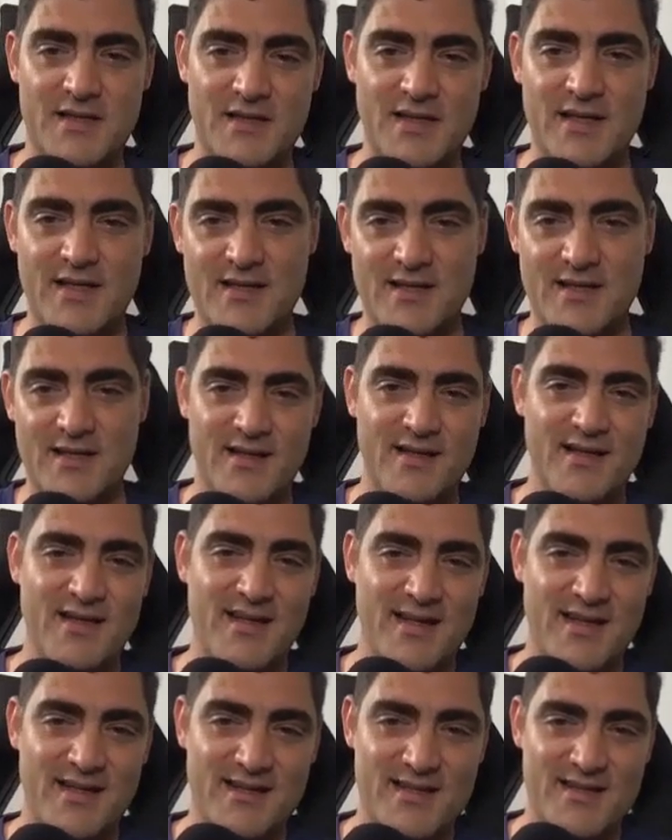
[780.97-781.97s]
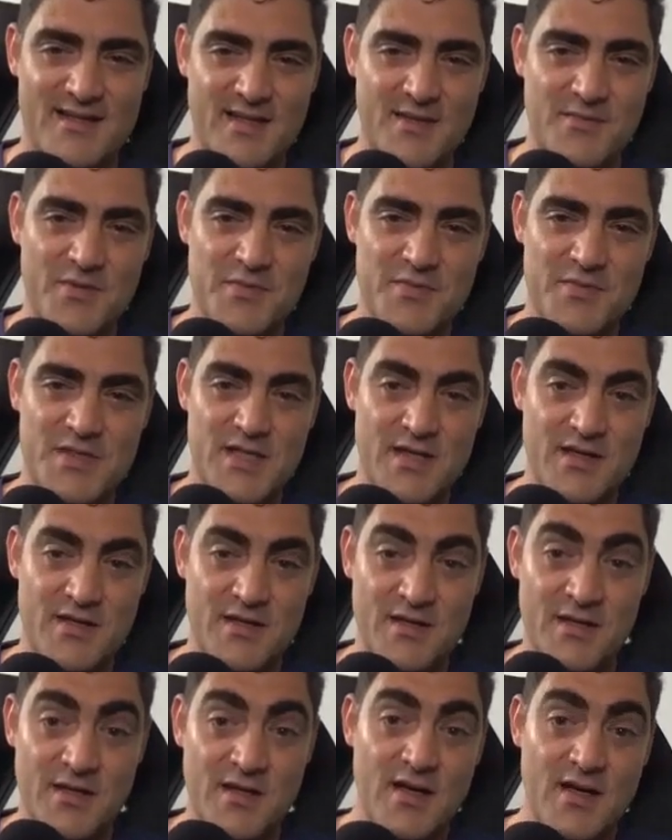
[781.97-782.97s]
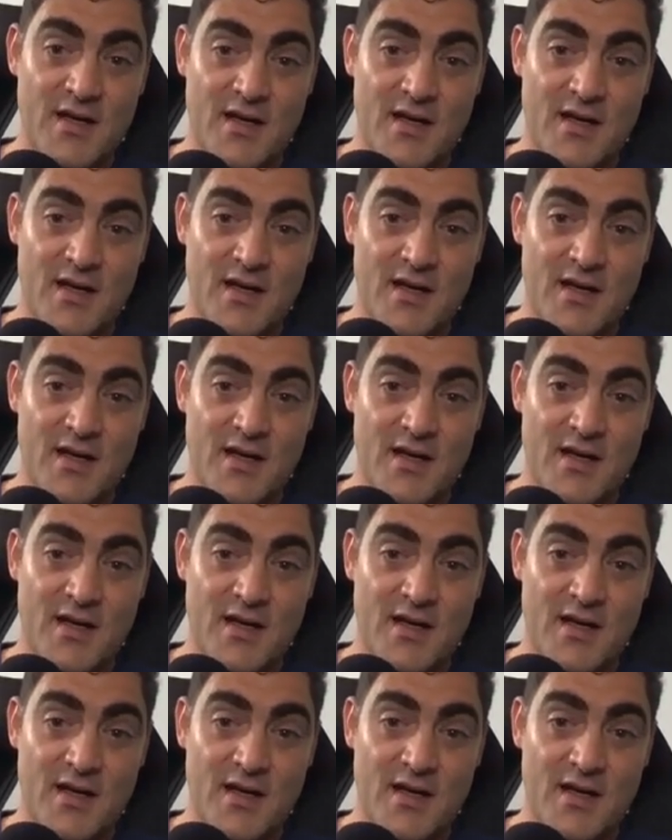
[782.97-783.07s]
like in the suburbs here?